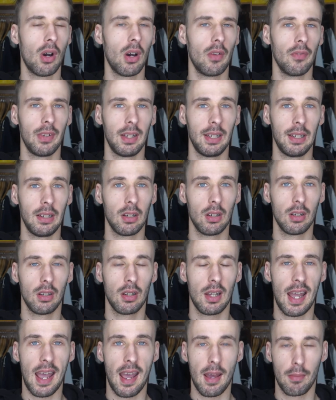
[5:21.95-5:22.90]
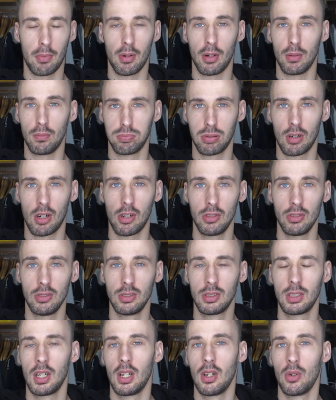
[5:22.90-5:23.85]
on the AirPods
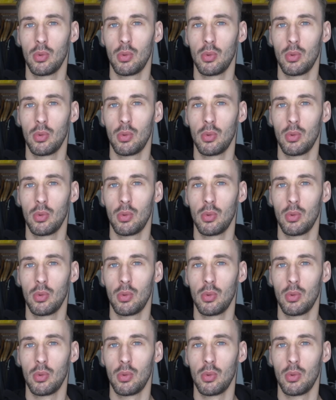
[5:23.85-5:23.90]
Pros,